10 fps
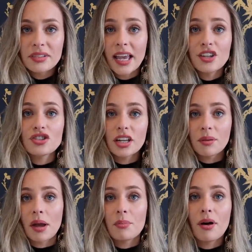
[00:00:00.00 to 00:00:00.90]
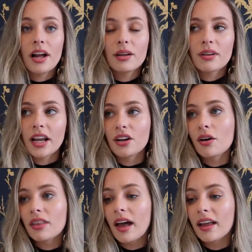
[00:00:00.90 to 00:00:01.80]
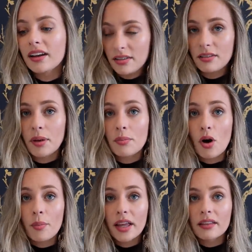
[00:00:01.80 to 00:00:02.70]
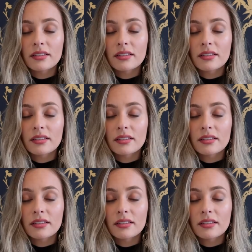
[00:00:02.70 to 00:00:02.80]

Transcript: tension in my body when I know that this is my moment,